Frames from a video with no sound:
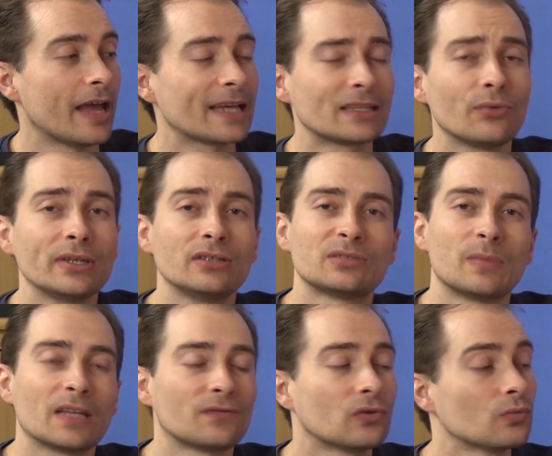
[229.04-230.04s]
activate your
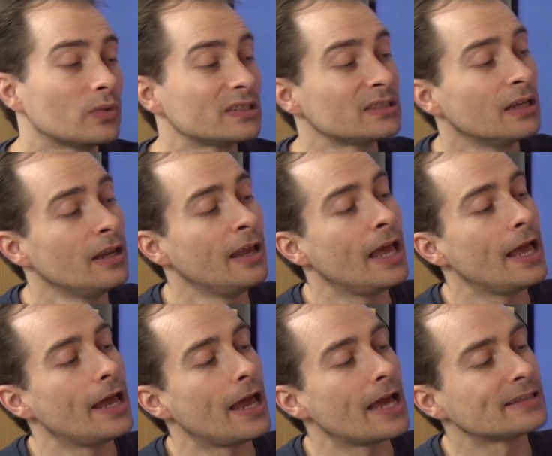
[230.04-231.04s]
smartphone with,
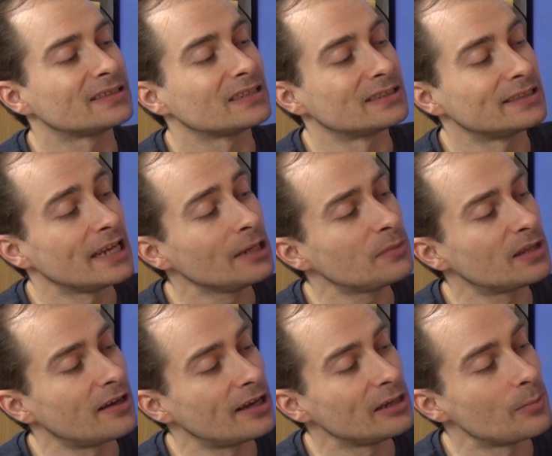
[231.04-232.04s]
at the same
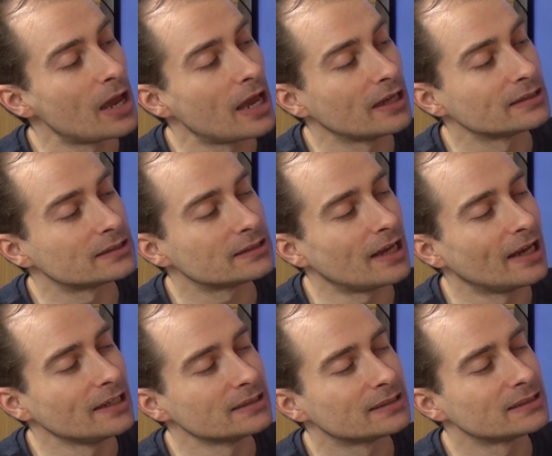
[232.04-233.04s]
time as,
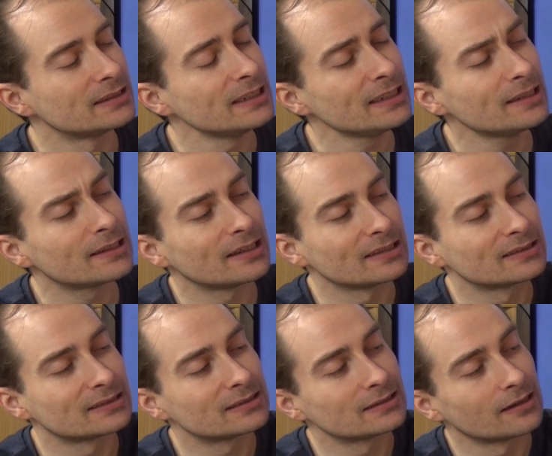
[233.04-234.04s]
I think
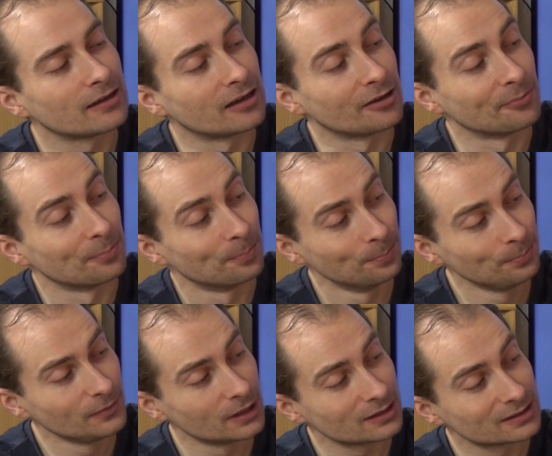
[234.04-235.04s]
it's
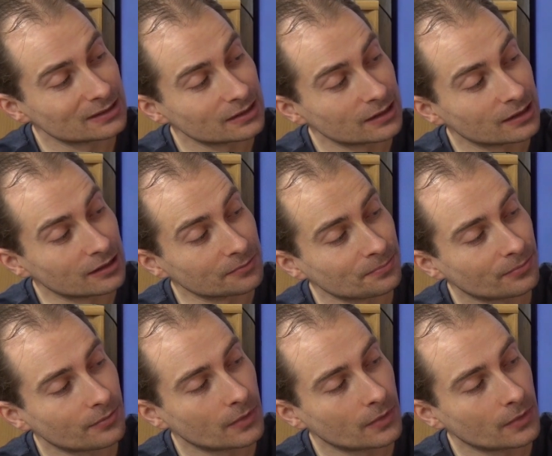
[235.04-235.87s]
the